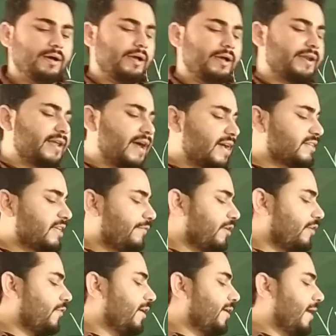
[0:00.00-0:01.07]
areas
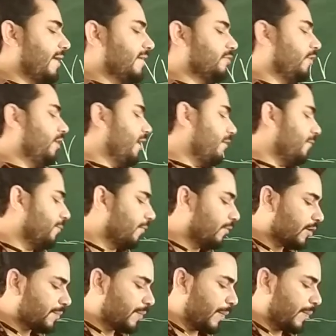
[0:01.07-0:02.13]
having fertile soil have
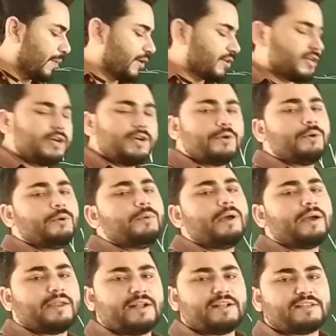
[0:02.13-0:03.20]
more population due to
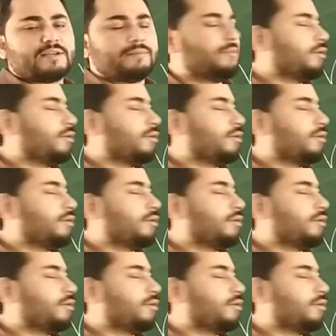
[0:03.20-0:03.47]
agriculture.